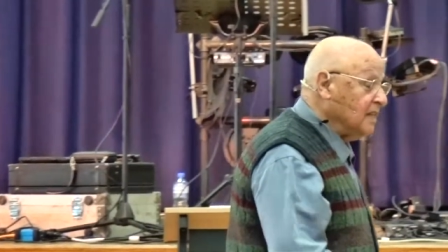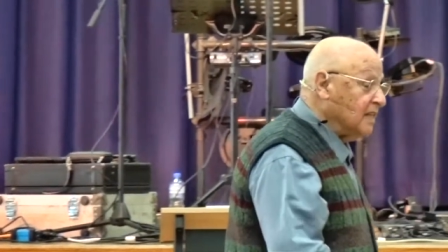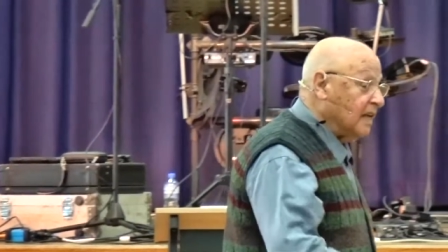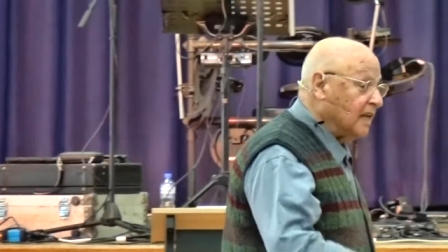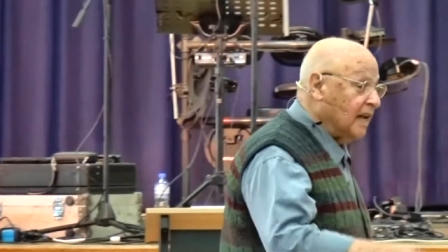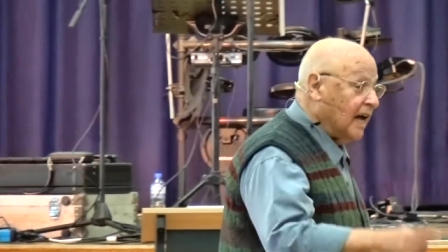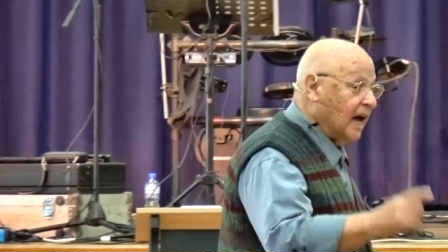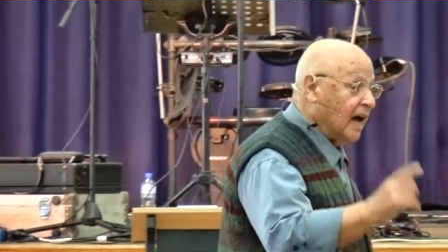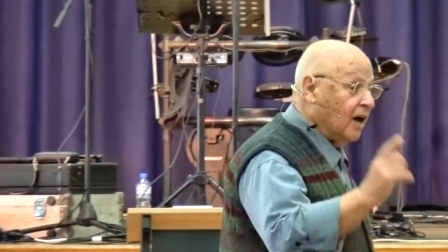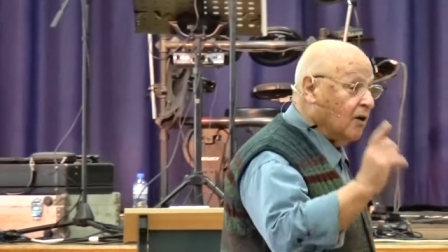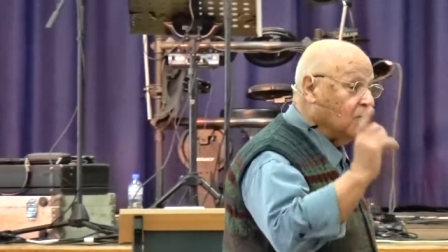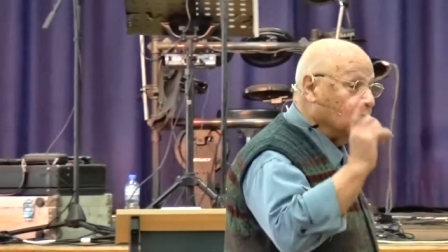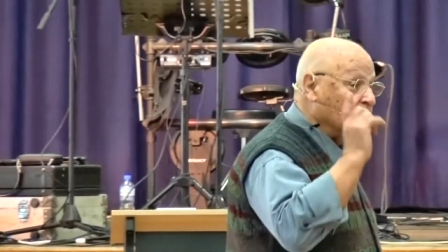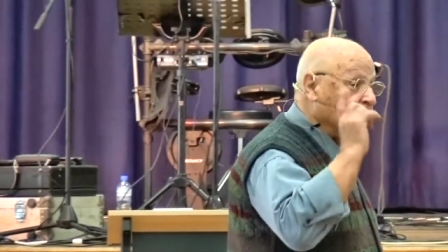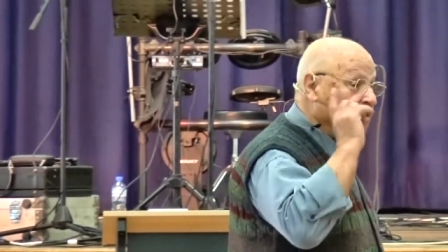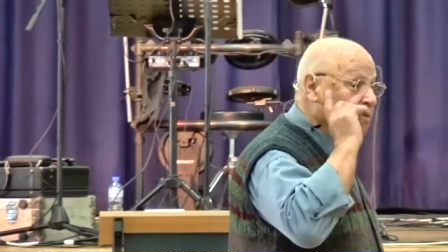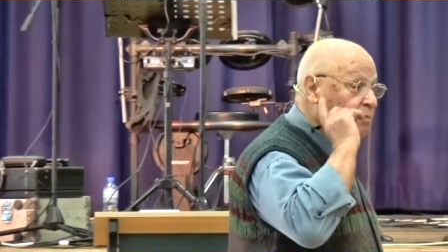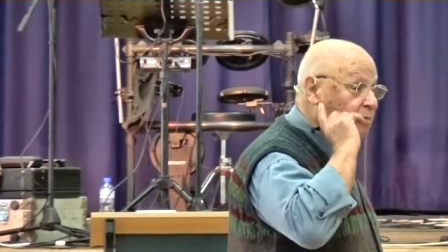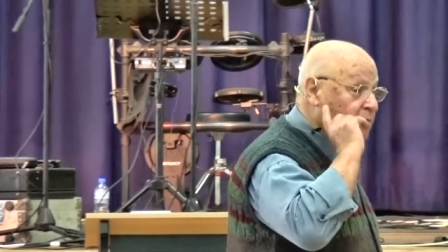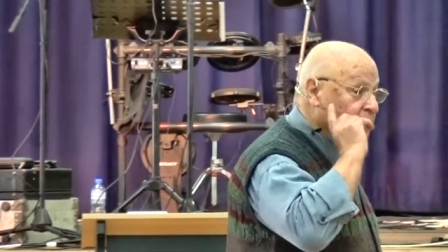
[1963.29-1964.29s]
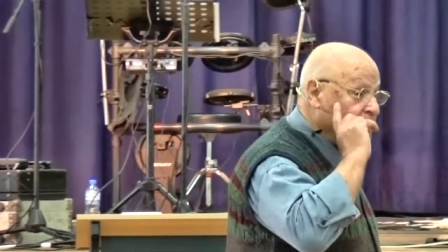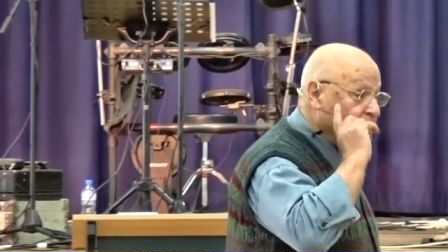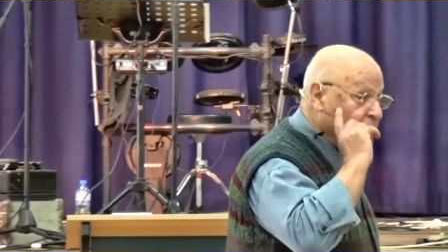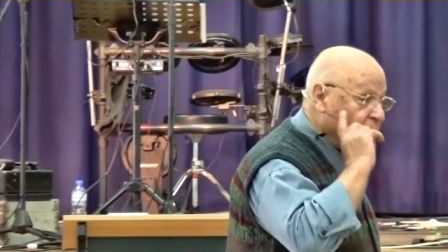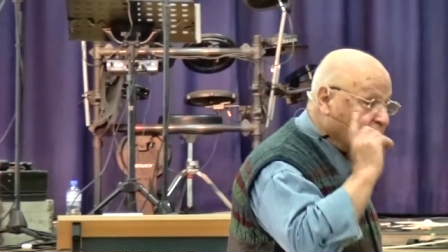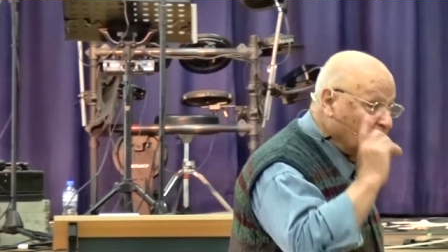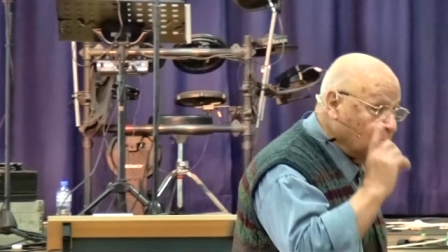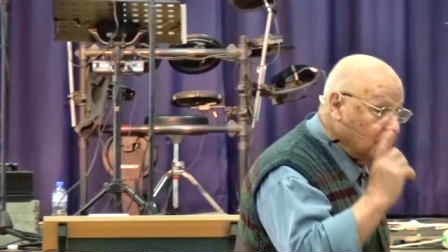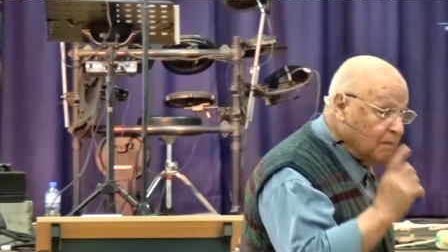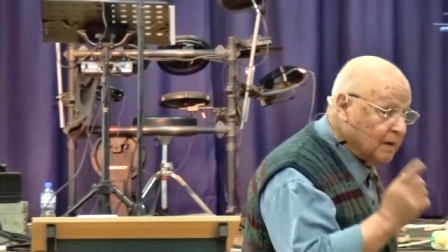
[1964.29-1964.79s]
that I will be
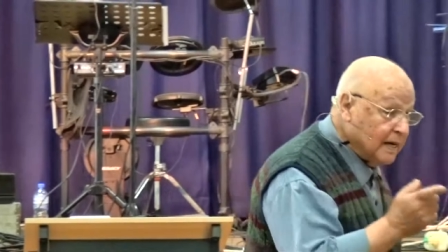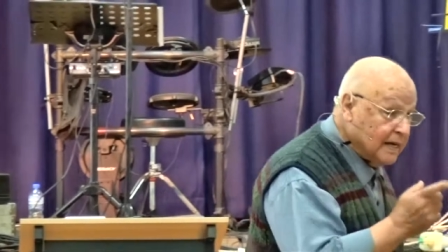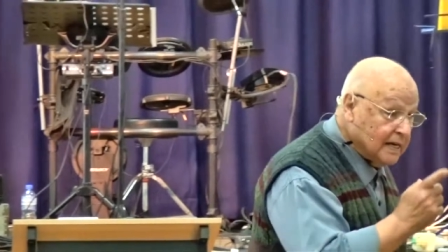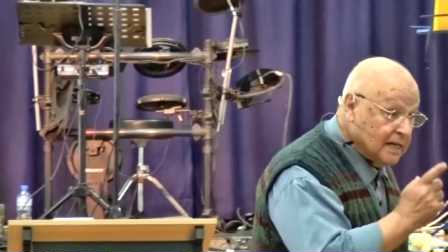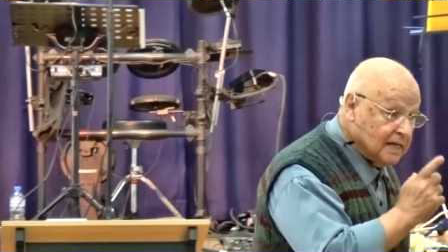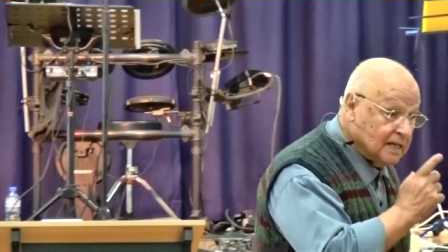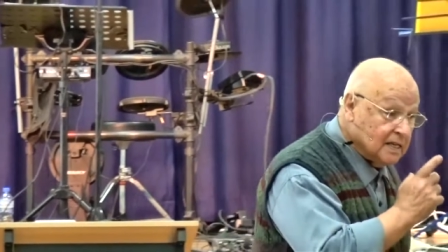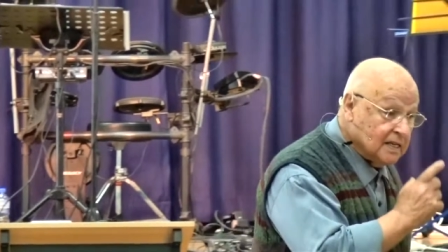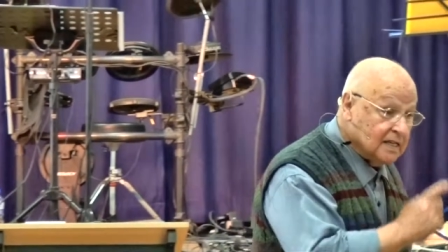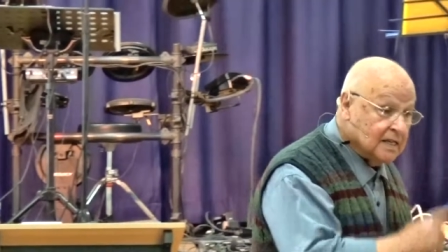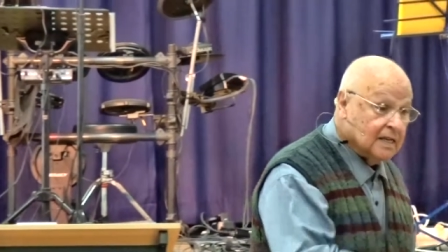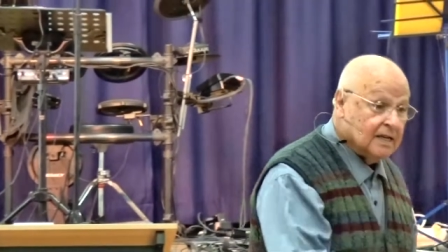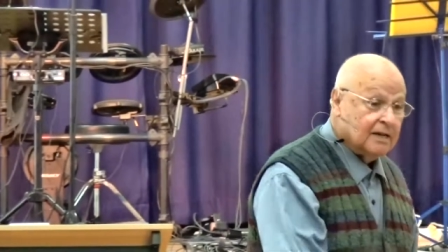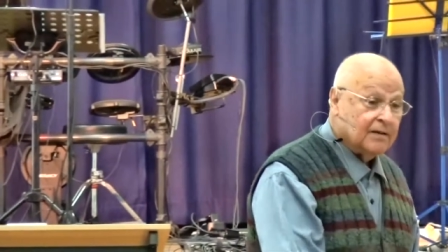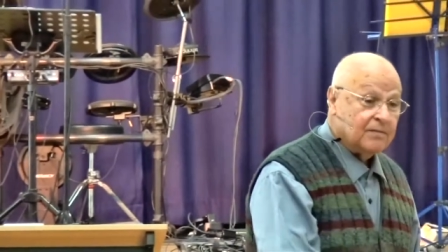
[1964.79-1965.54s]
no money,